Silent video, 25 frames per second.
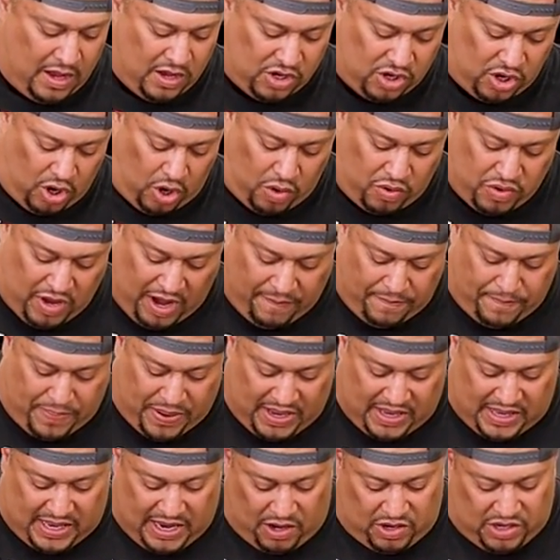So you have
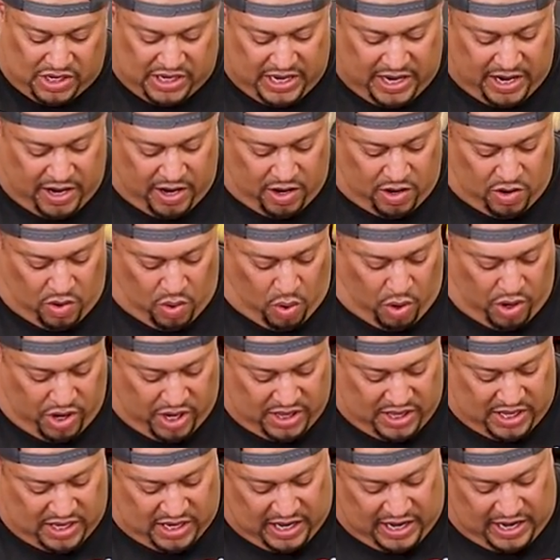pigtails here, or you
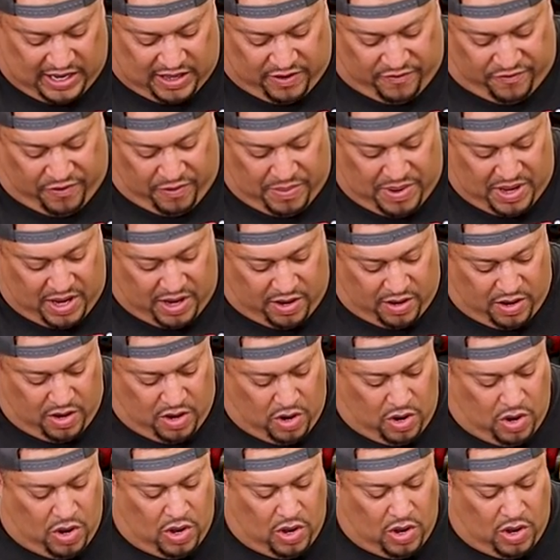can disconnect it from here.